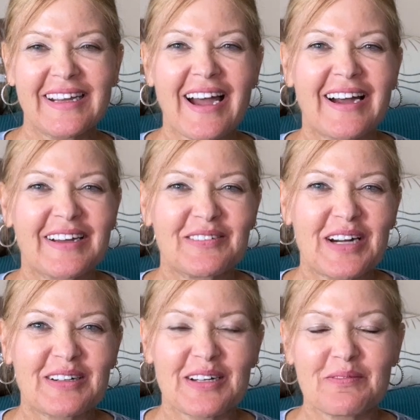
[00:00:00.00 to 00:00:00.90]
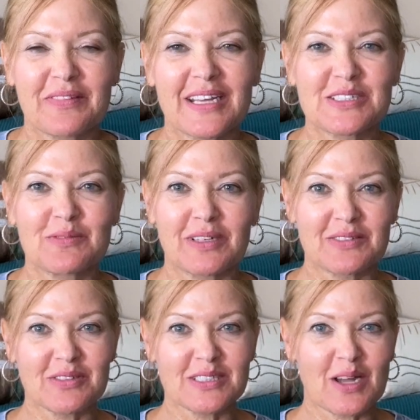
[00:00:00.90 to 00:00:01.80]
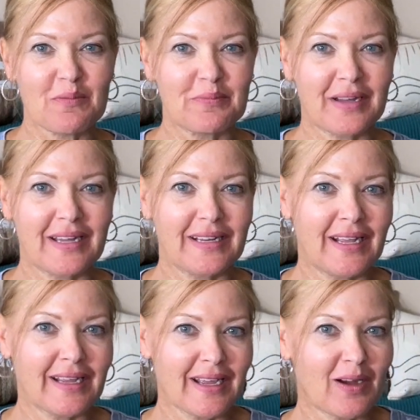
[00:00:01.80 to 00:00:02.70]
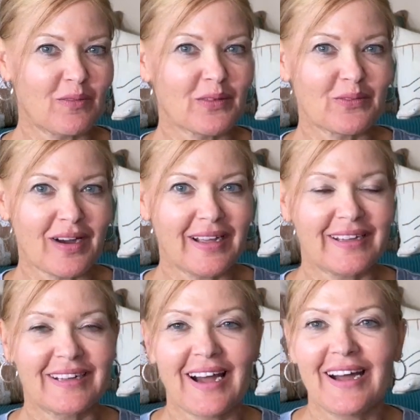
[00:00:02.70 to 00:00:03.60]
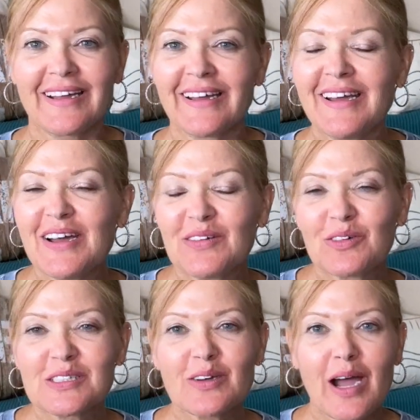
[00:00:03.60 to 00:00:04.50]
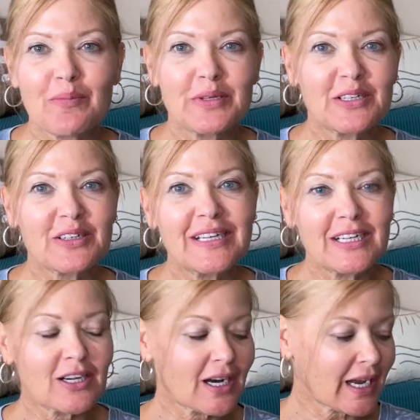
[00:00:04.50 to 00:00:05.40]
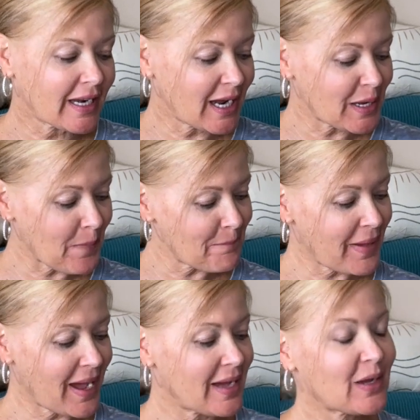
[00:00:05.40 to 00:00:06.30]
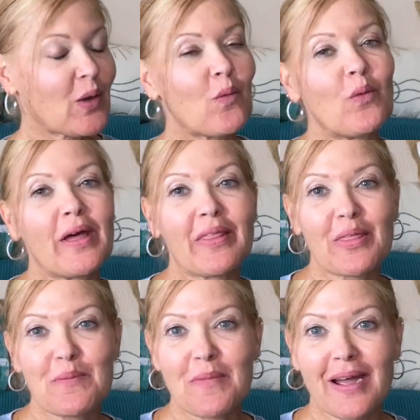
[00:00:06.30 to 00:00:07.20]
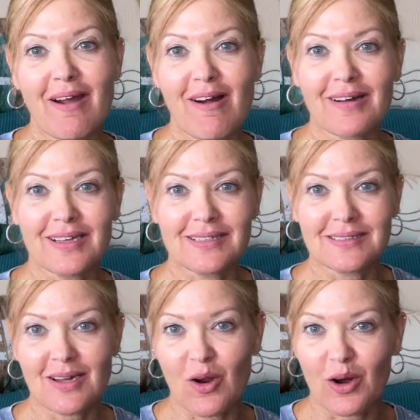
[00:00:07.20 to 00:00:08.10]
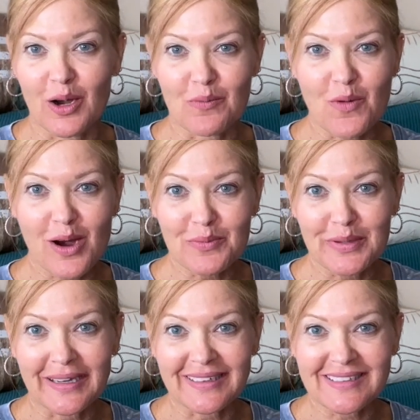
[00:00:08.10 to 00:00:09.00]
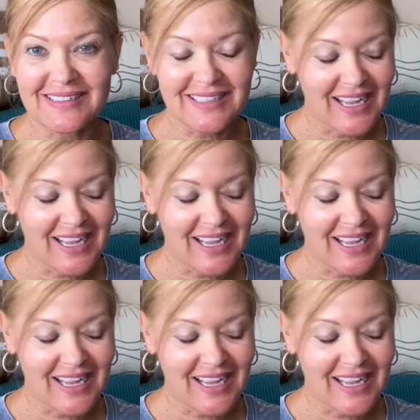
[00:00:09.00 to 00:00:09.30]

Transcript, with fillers: Hi, welcome. Thanks so much for stopping by and hanging out with Wyatt and I. We're so happy you're here, and I am back with my August Armoire picks.